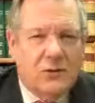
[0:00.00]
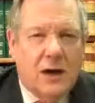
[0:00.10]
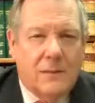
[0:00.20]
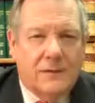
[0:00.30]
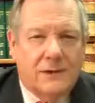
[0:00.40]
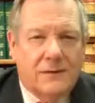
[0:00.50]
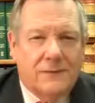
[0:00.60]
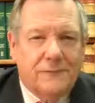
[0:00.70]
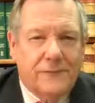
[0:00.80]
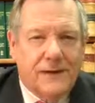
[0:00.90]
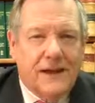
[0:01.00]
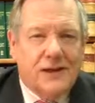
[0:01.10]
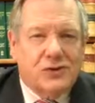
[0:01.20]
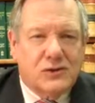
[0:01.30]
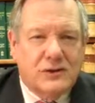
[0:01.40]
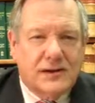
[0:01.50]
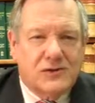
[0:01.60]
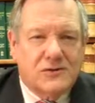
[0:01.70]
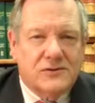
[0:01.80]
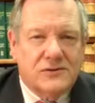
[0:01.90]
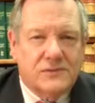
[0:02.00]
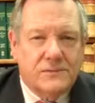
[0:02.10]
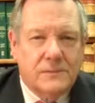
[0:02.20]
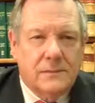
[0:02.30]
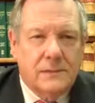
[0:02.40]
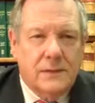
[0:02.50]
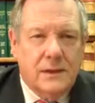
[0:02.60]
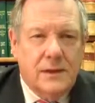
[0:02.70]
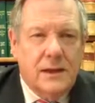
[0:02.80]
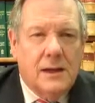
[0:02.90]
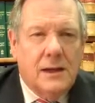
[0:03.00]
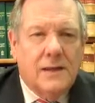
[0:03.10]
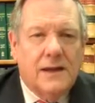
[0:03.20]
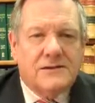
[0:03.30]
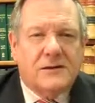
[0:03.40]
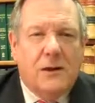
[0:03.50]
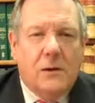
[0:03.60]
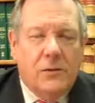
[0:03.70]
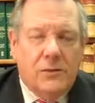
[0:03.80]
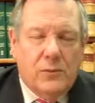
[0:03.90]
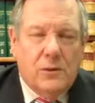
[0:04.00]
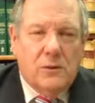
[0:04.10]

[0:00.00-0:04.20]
up on the financial ledgers. That's all the more